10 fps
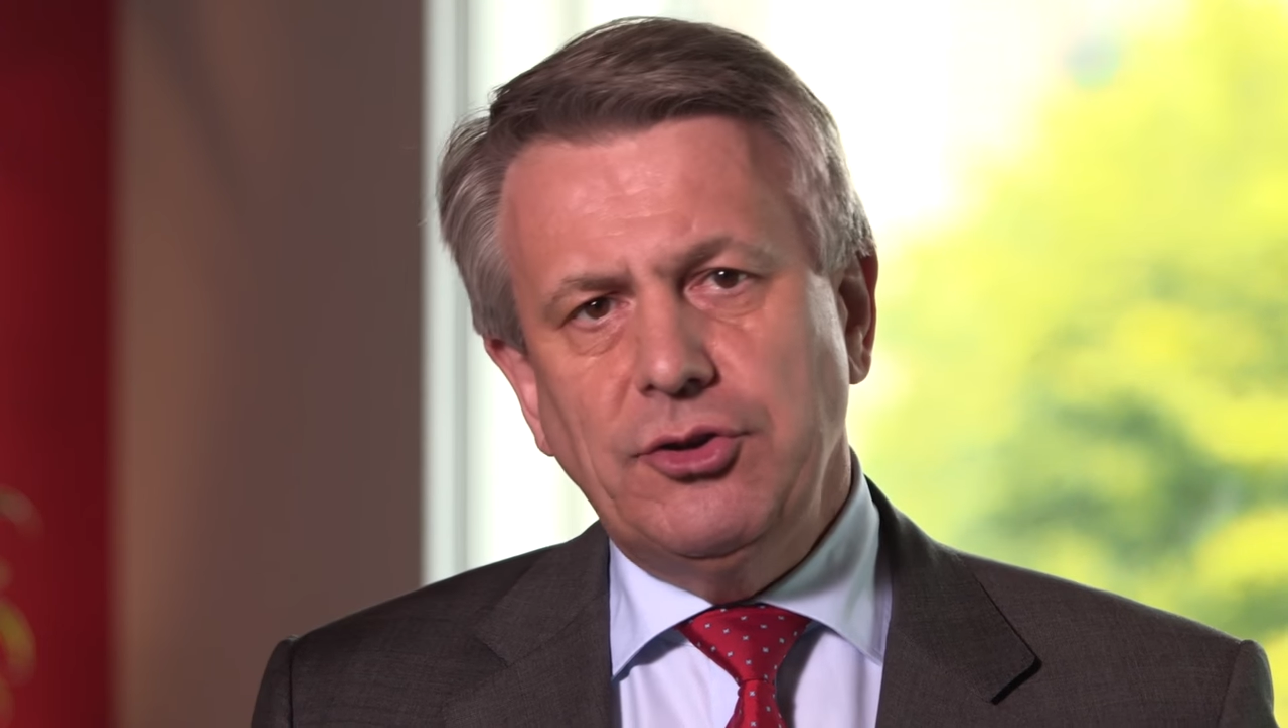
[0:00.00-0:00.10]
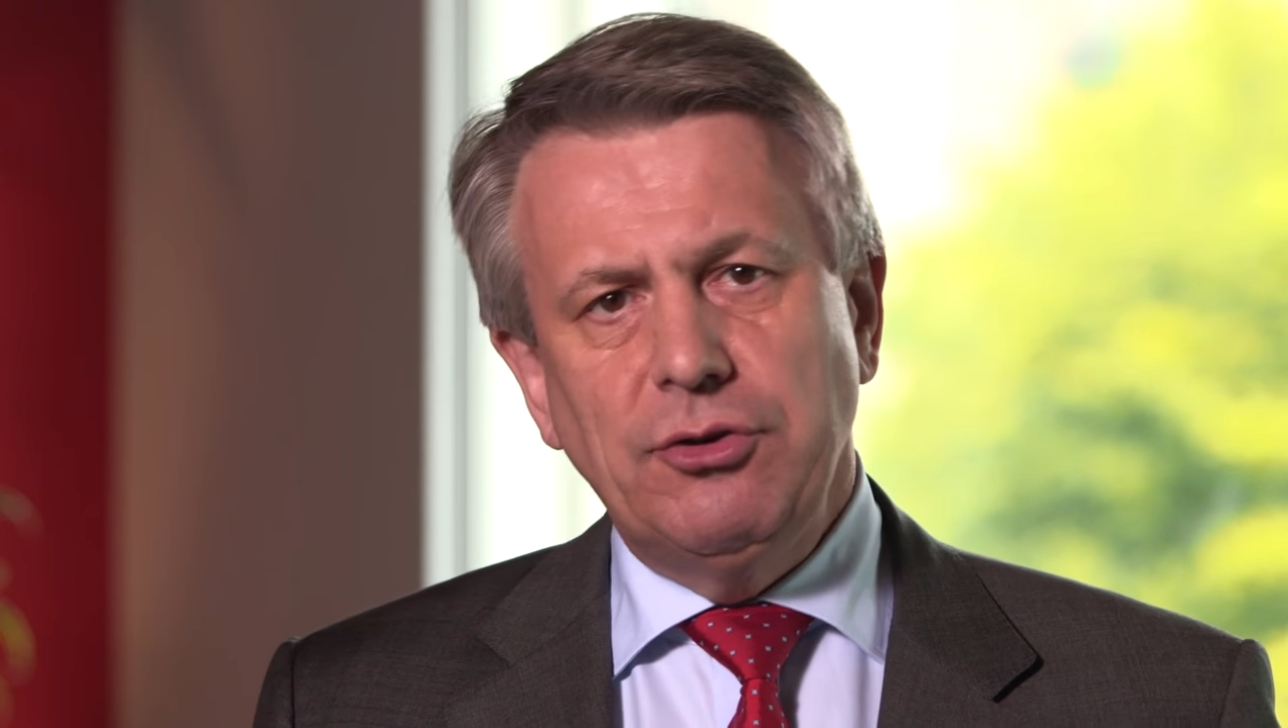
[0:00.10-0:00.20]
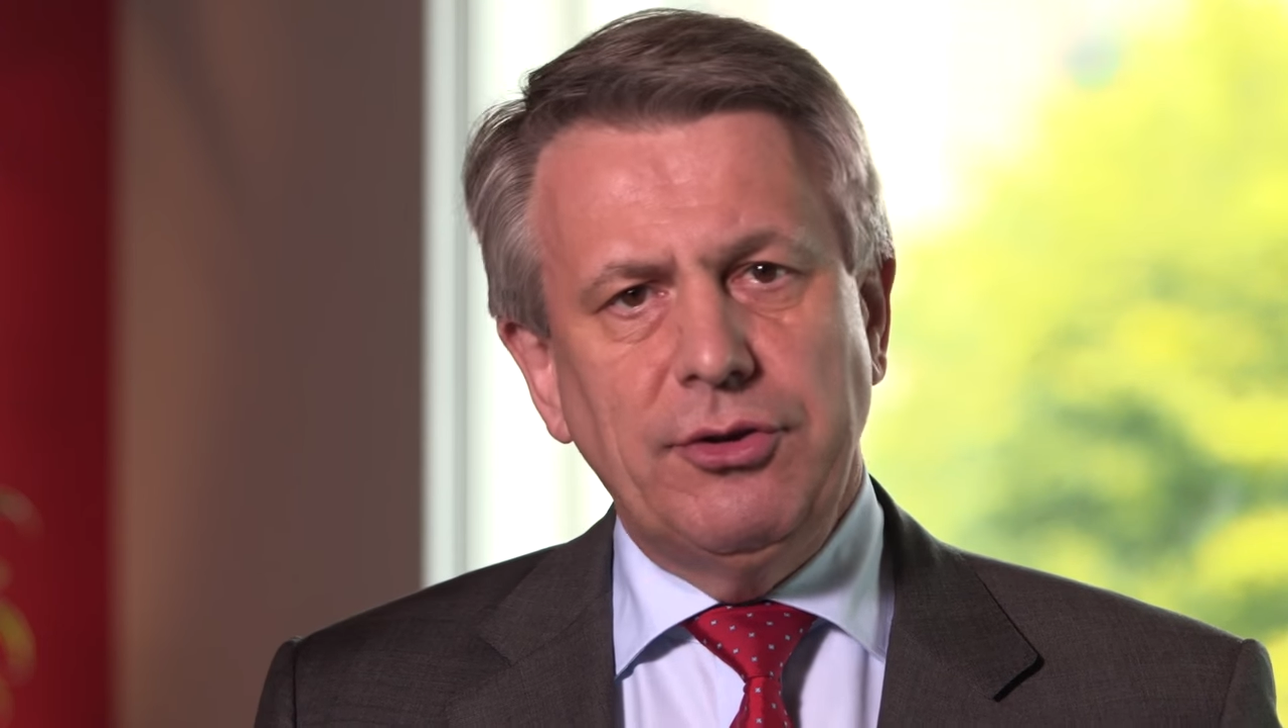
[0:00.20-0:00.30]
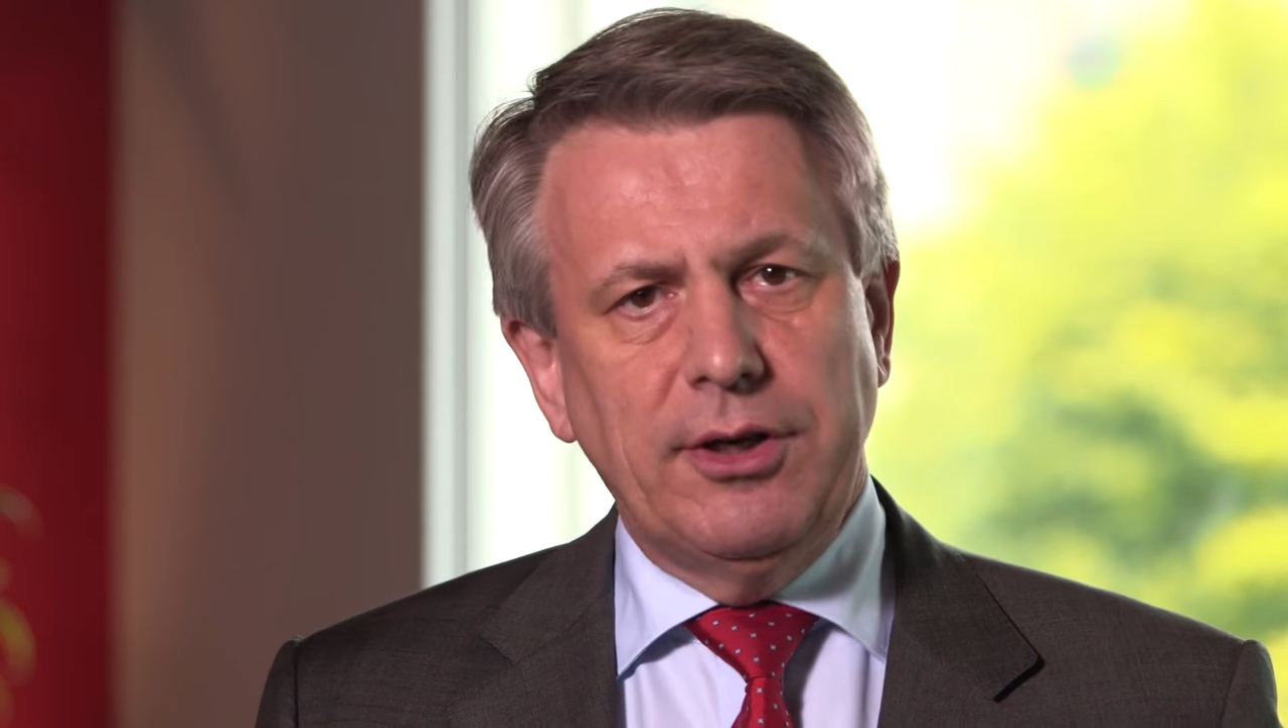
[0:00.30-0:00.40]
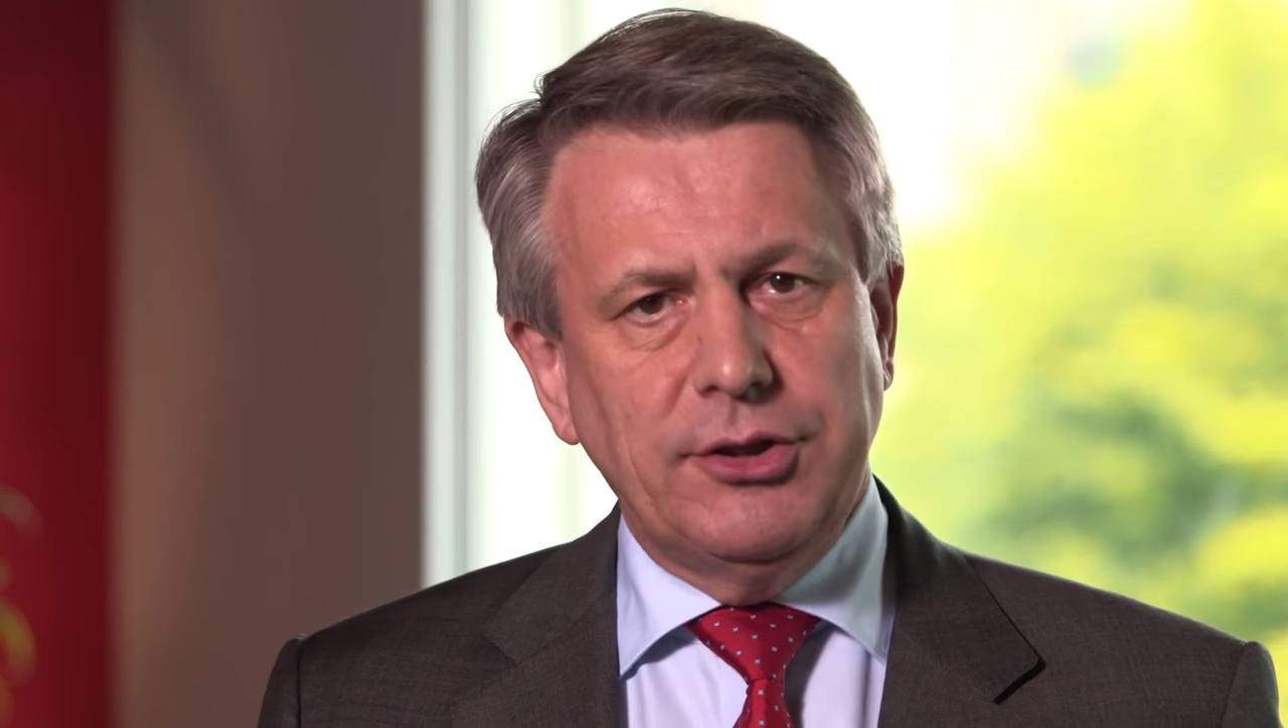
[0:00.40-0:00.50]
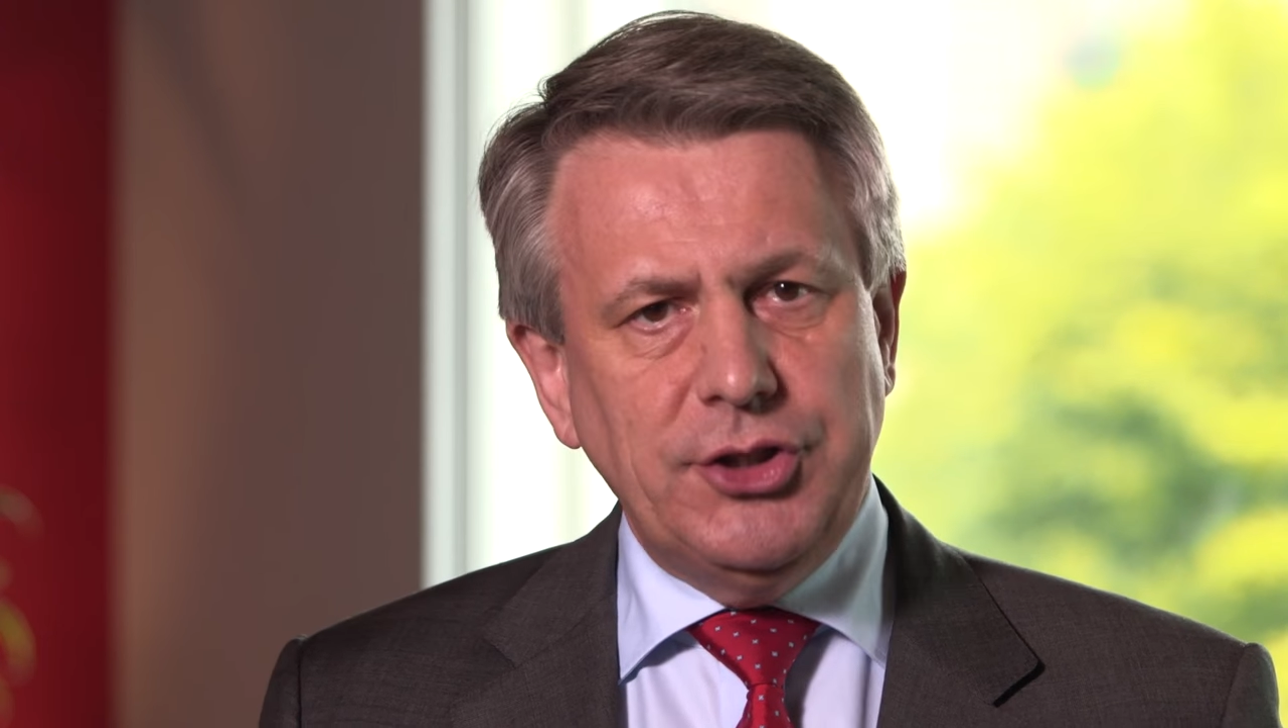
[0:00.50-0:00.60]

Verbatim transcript: due to the